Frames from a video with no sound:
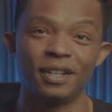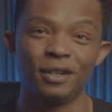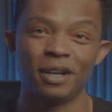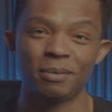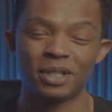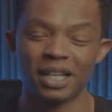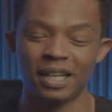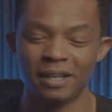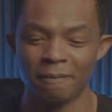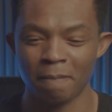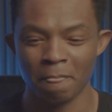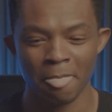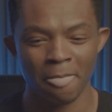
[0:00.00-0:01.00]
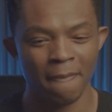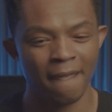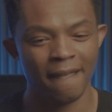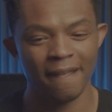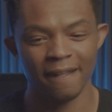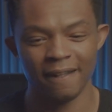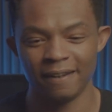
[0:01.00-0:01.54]
You know what I'm saying?
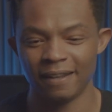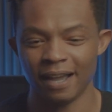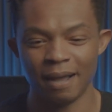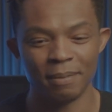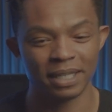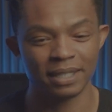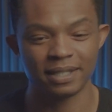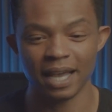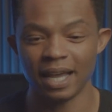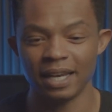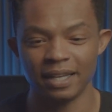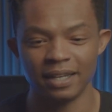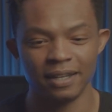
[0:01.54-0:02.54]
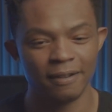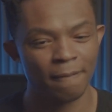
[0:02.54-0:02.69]
And I'm excited